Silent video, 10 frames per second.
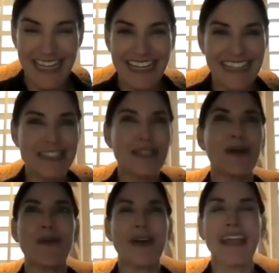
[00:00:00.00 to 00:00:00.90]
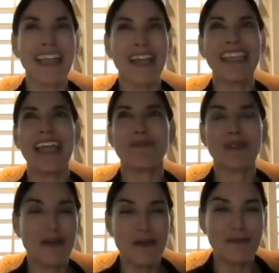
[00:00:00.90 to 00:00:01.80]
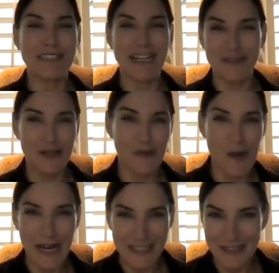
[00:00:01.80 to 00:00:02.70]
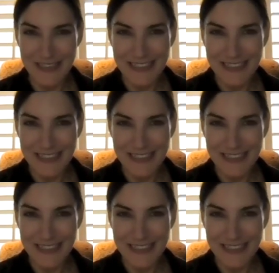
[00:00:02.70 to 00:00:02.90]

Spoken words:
And so, yeah, we were down to the wire,